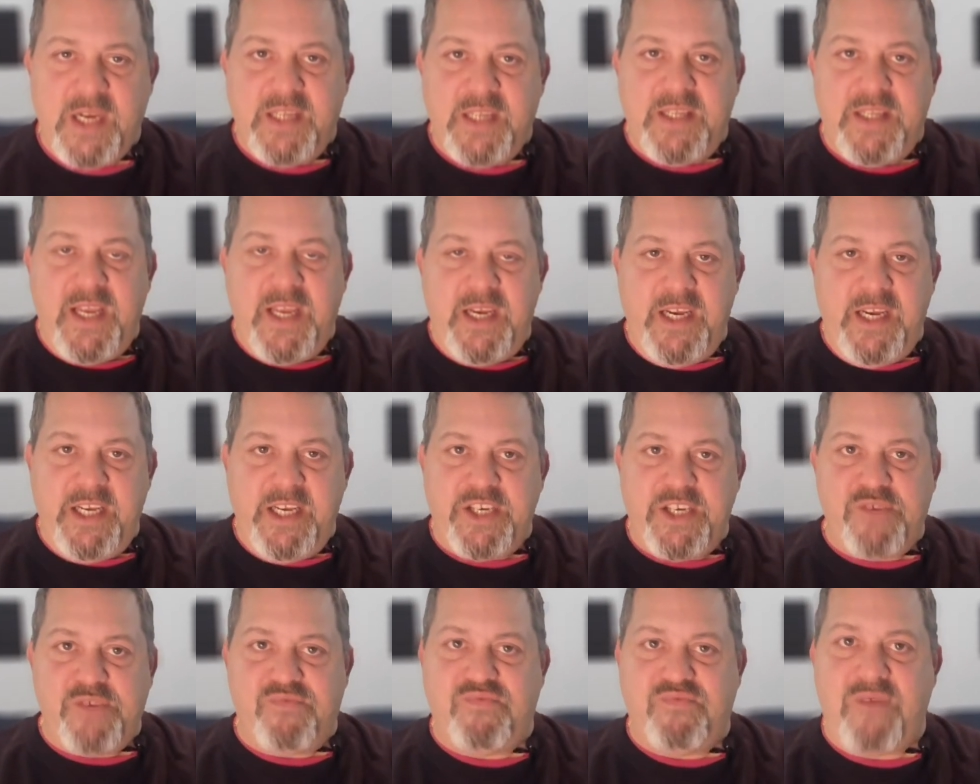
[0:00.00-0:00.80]
They need
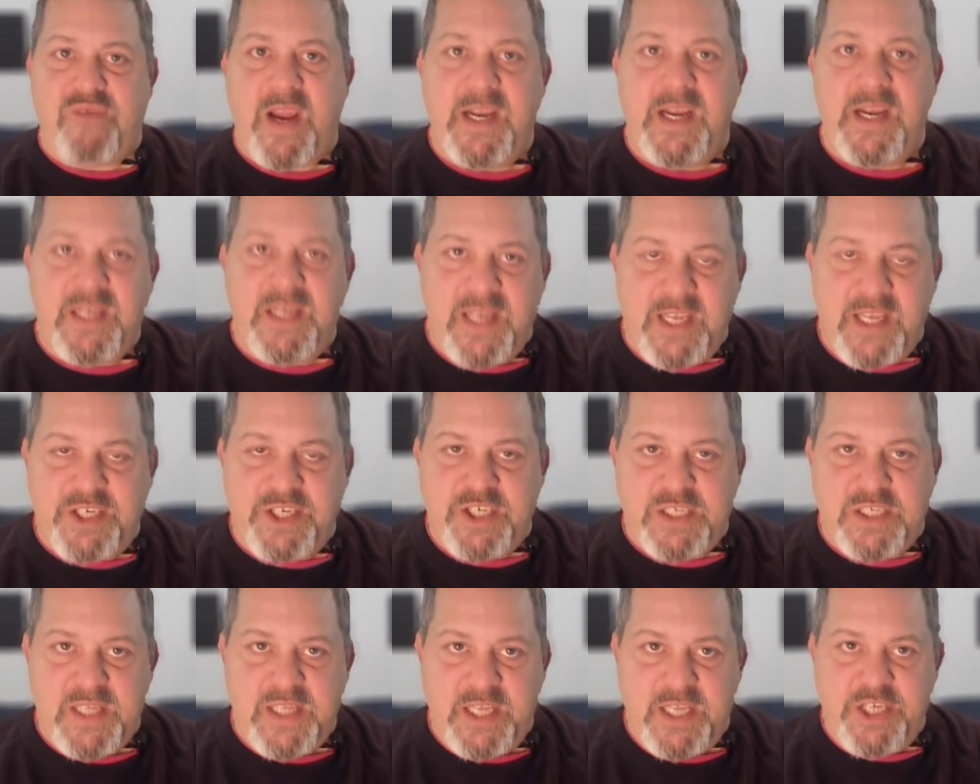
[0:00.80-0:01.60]
to write
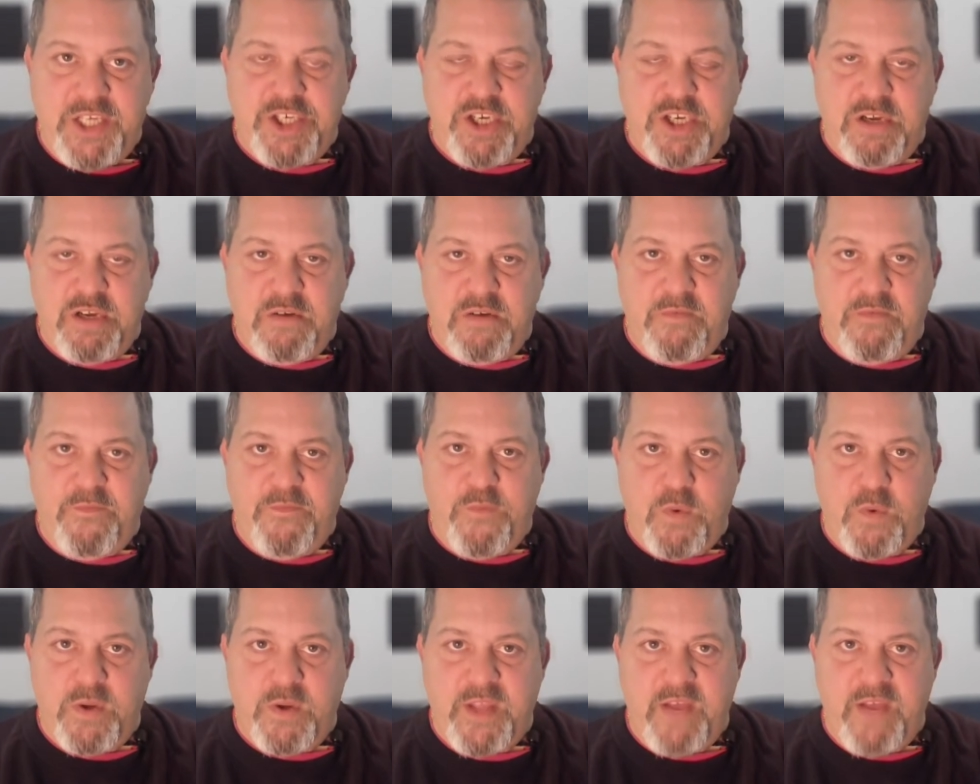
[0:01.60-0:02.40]
legislation
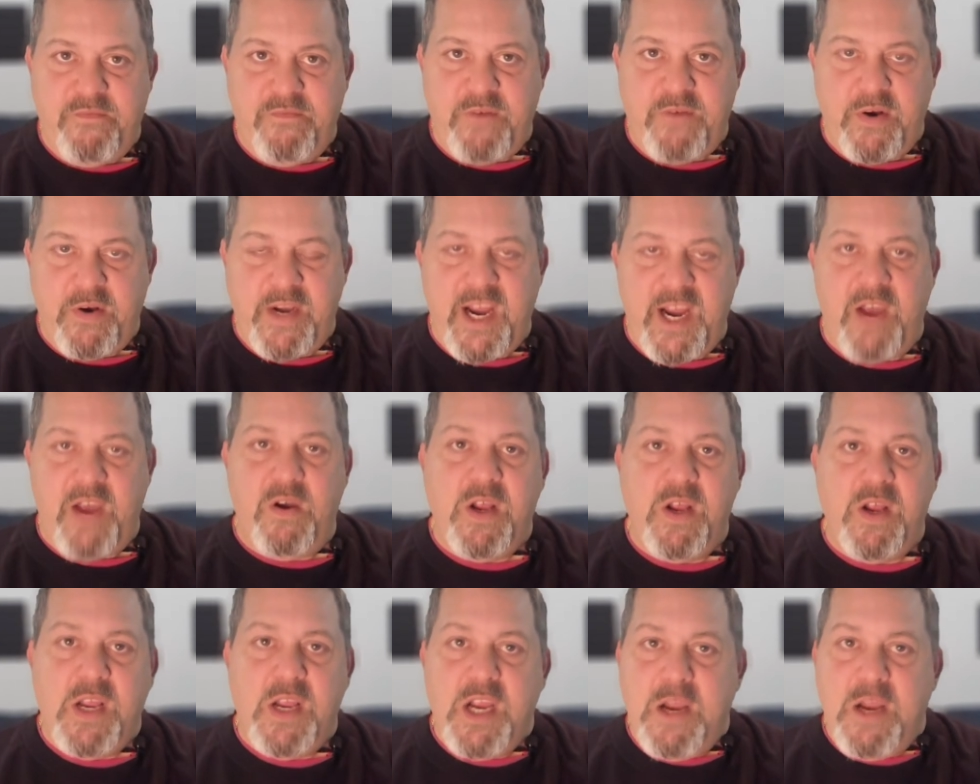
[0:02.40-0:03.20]
for that very.
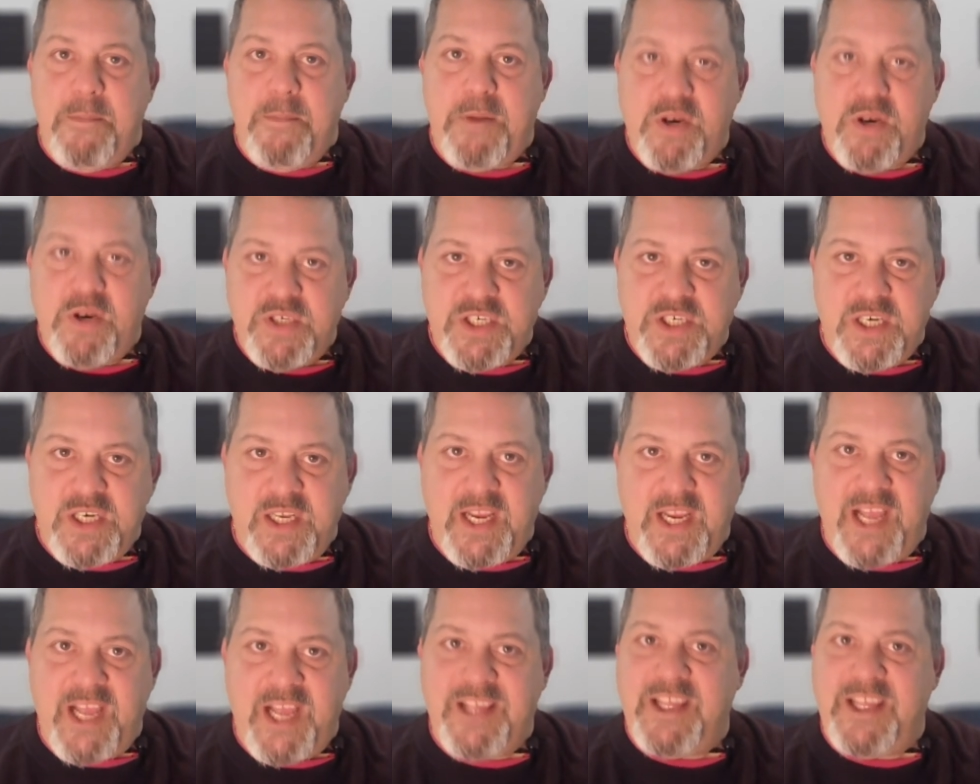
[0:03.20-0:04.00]
Now,
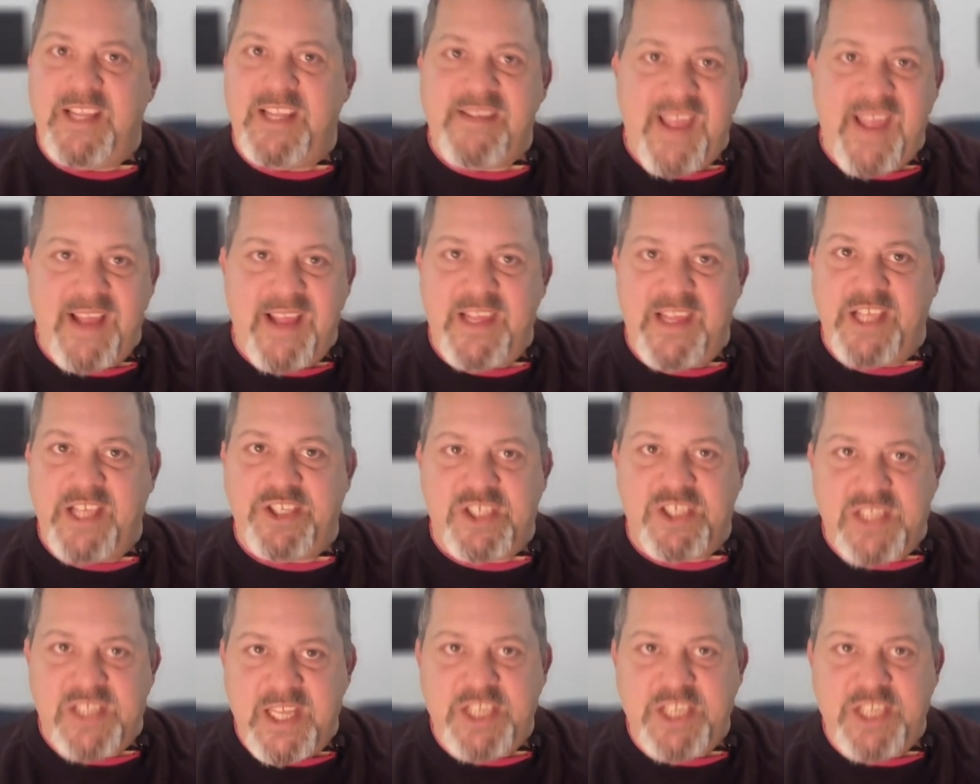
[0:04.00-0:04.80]
personally, I think that
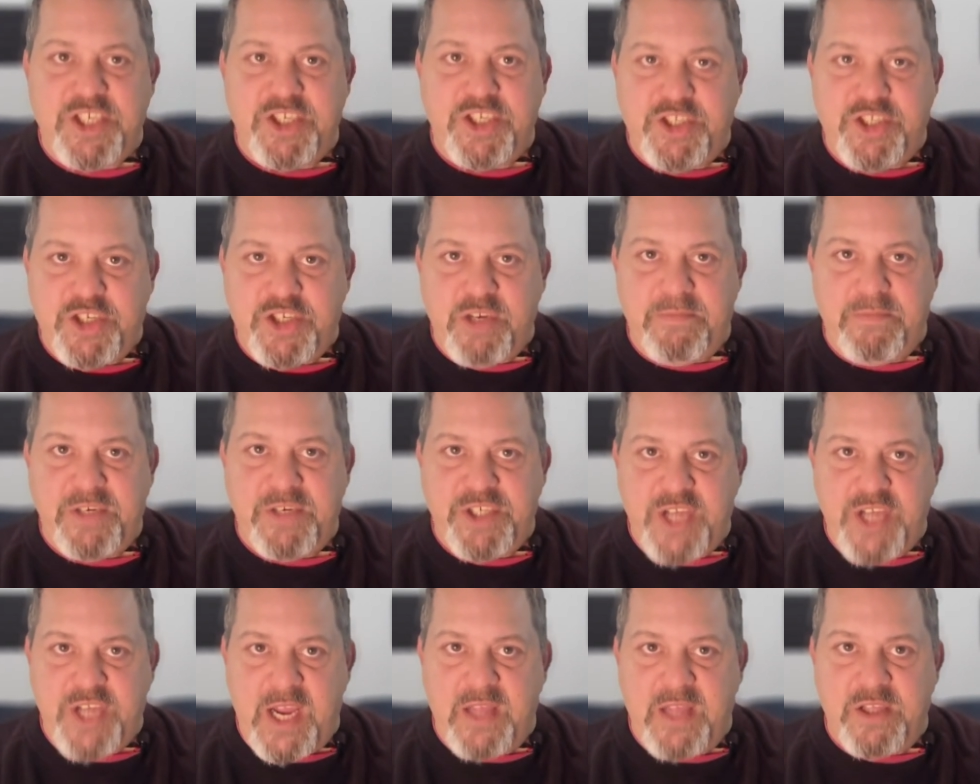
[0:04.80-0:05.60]
legislation should be
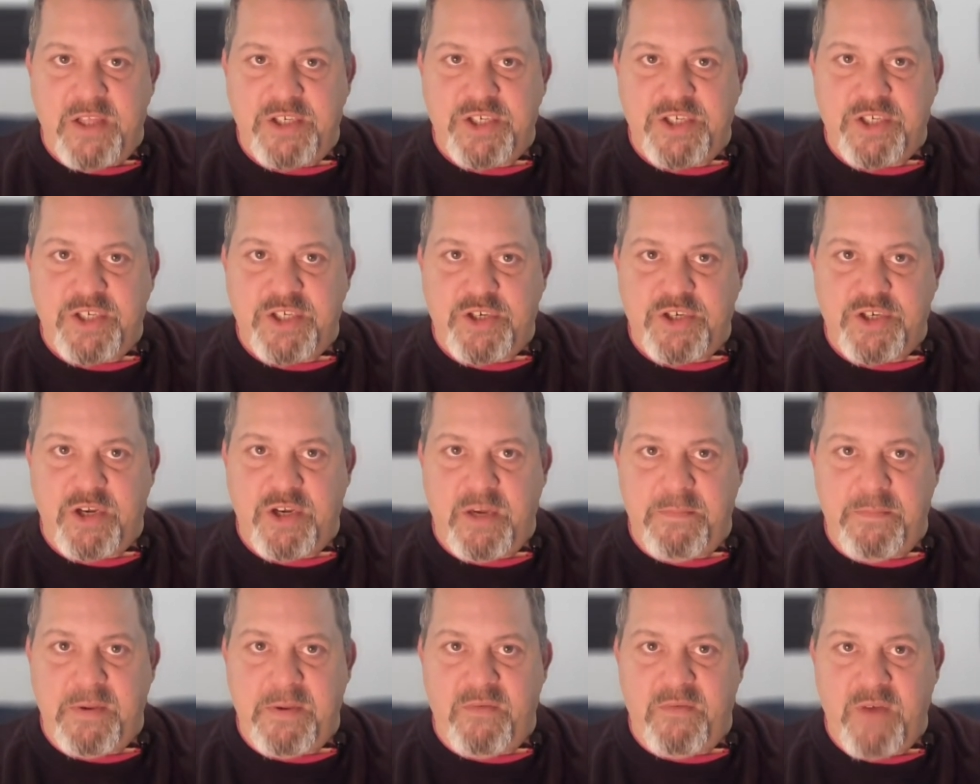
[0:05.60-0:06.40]
challenged, should
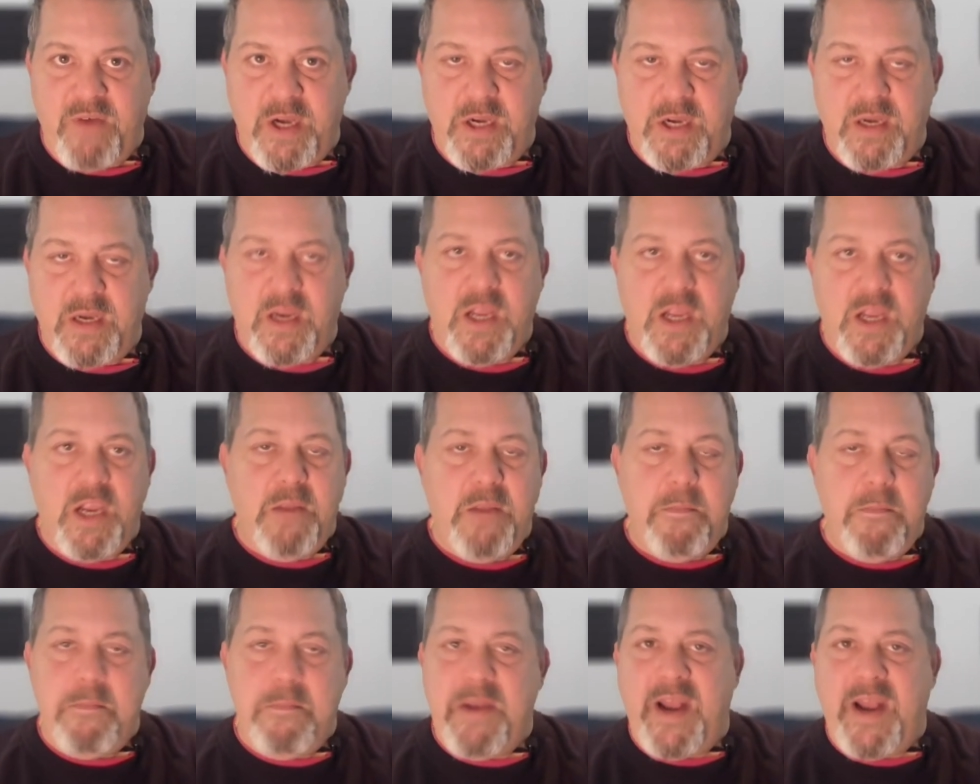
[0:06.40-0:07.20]
it be written,
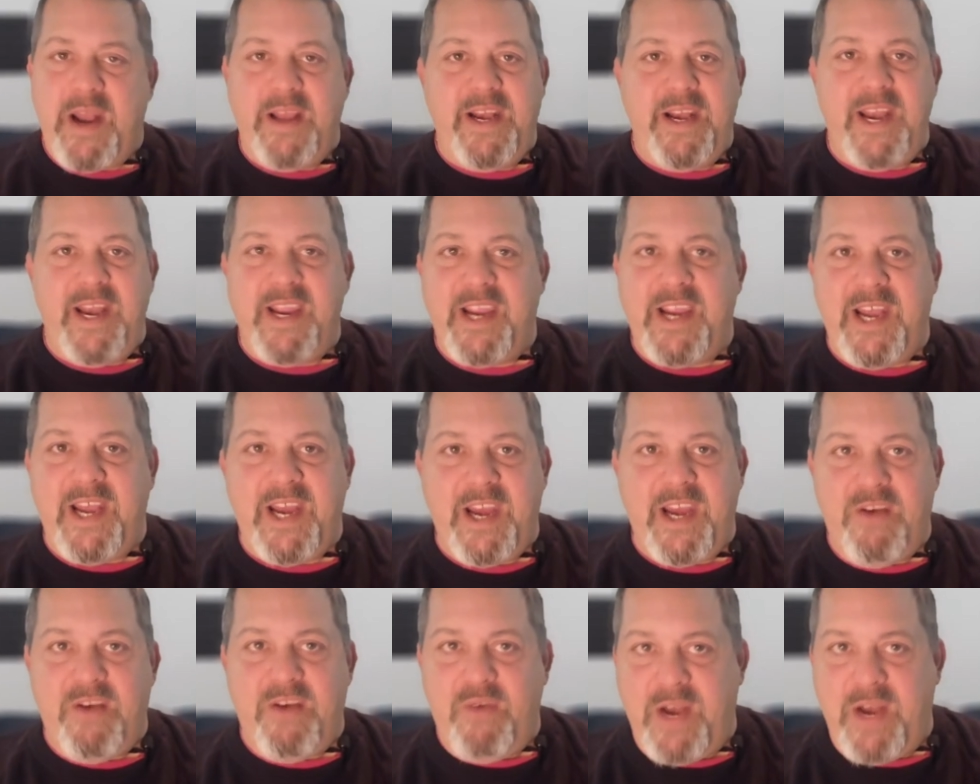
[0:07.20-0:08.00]
but it ain't gonna
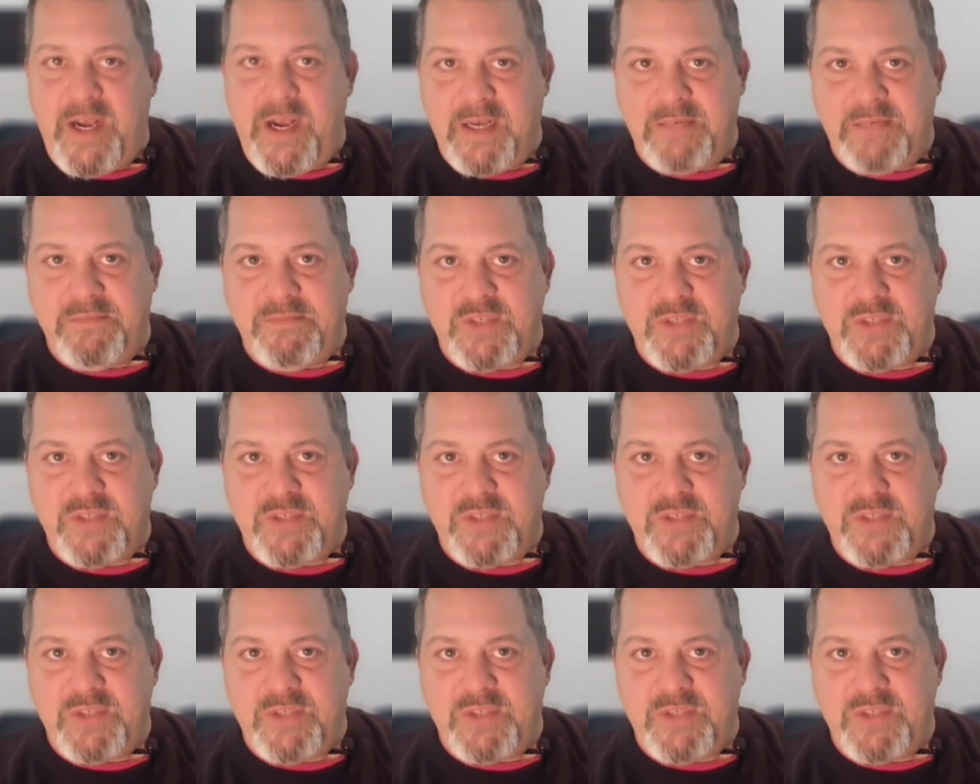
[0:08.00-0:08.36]
get written.